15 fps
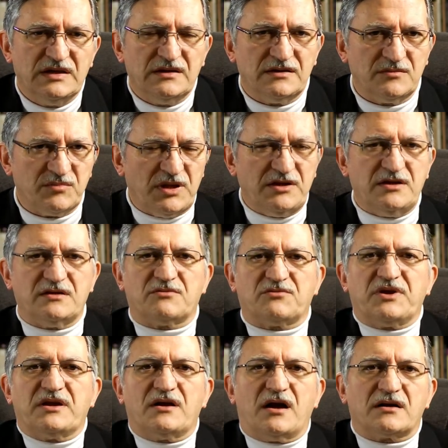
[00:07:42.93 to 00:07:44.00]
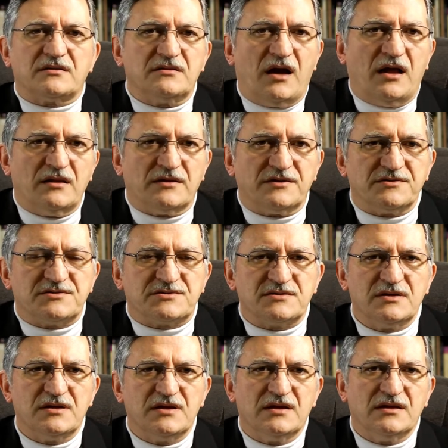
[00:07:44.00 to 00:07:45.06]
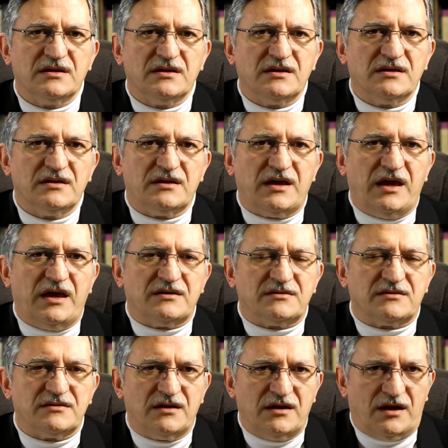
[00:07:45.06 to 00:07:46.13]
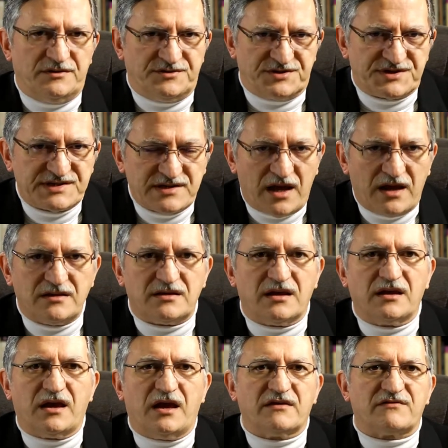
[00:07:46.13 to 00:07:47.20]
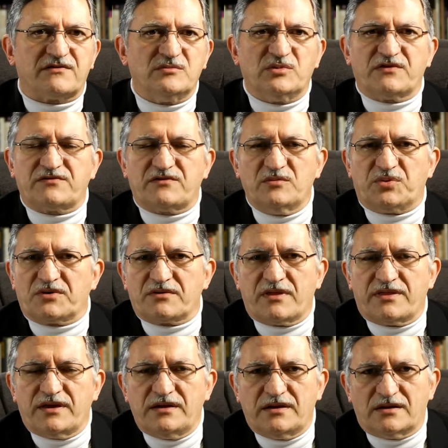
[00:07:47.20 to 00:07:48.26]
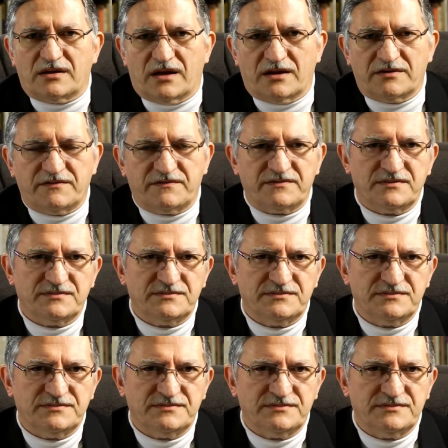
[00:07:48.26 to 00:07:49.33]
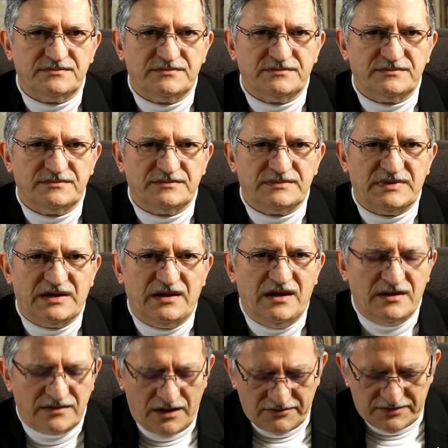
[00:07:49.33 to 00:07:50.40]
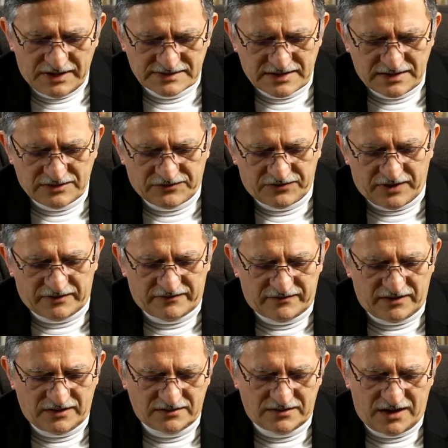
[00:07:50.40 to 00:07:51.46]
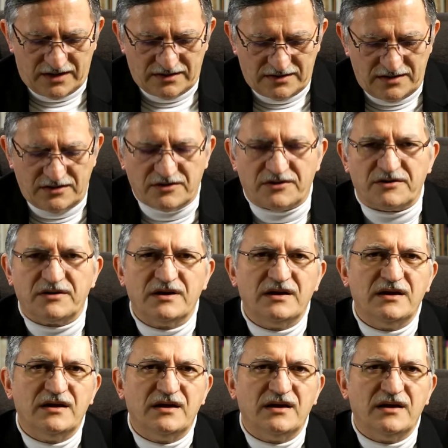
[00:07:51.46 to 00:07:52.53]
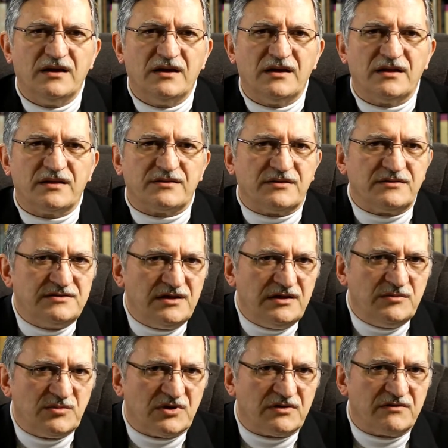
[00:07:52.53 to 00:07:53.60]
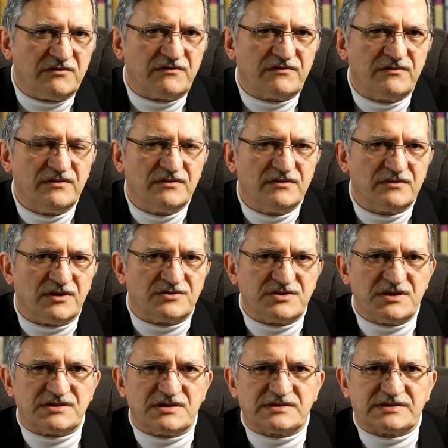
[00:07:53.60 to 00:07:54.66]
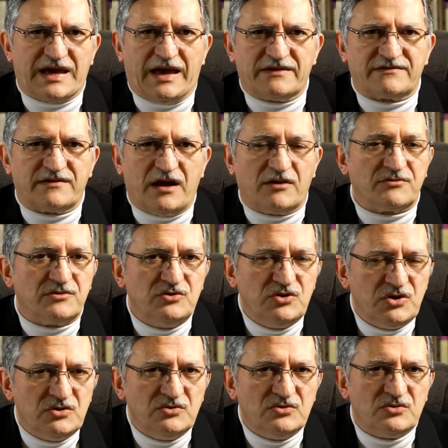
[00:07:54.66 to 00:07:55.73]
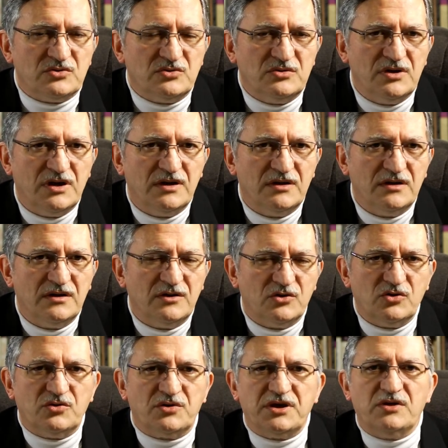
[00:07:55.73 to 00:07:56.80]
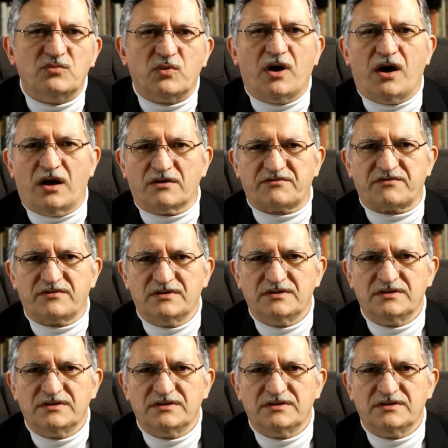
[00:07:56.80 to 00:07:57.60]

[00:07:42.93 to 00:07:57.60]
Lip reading: Many regard knowledge and understanding as the most important thing in life. Now that's interesting that here the demons that Jesus cast out knew who he was.